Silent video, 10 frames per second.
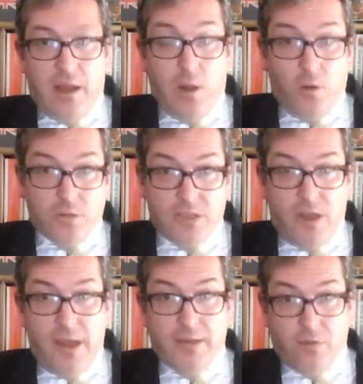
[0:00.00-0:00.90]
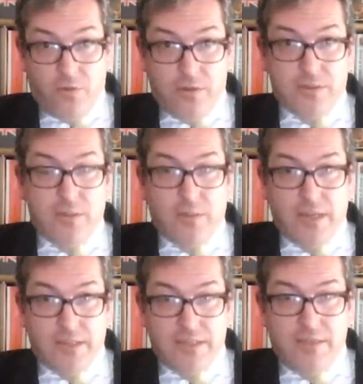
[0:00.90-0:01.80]
alongside or in some
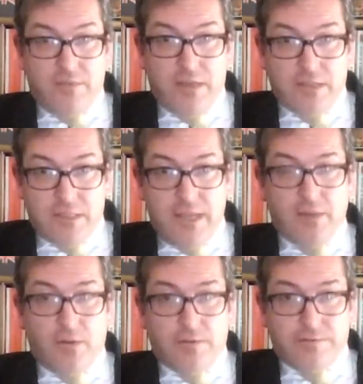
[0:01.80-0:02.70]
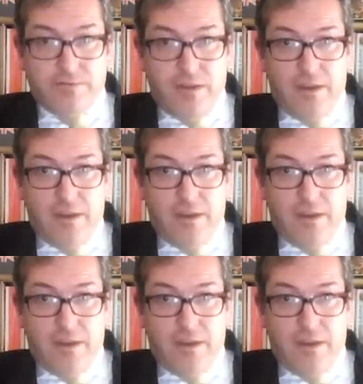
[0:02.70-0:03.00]
cases even instead of